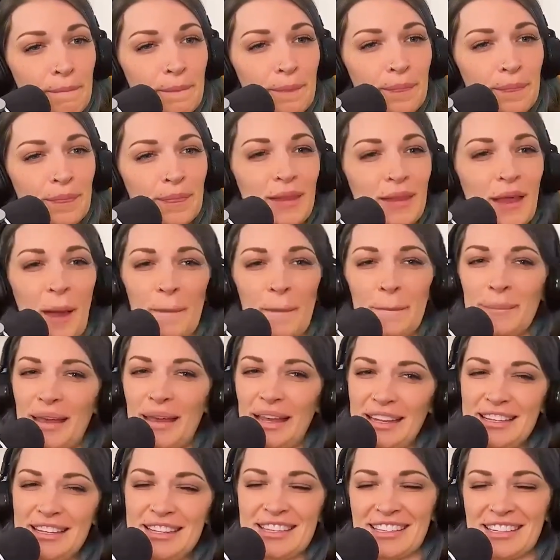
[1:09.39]
So
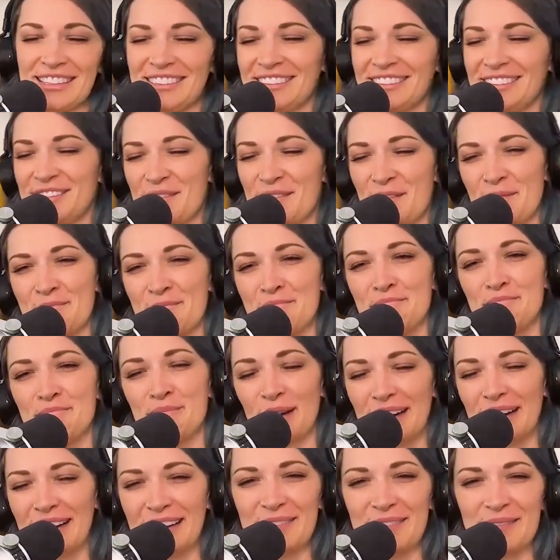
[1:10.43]
amazing. Let Dustin
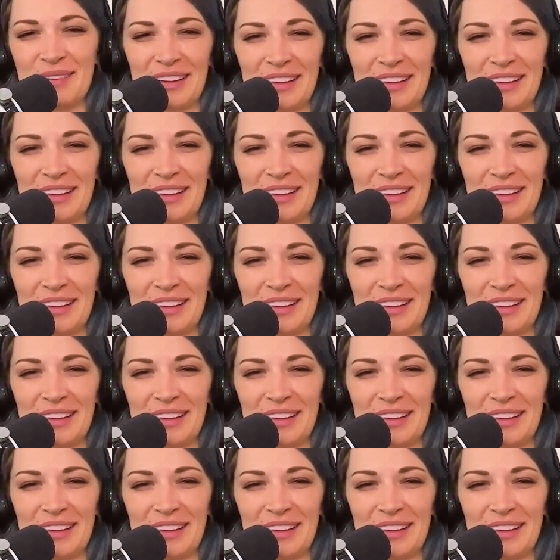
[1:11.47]
bring him